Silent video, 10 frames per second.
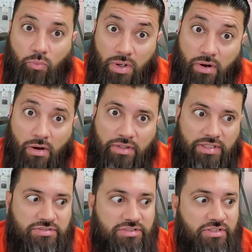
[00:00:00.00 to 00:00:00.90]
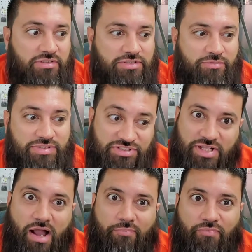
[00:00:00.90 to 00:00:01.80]
what are these you know so we
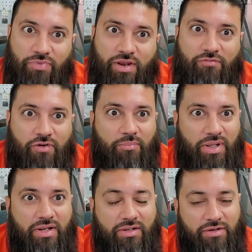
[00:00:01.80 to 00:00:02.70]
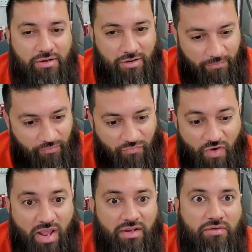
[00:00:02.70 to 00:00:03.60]
stopped there for a minute you know i'm
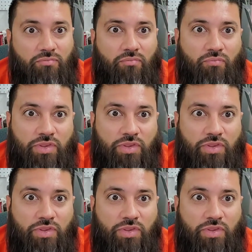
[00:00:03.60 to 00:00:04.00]
finding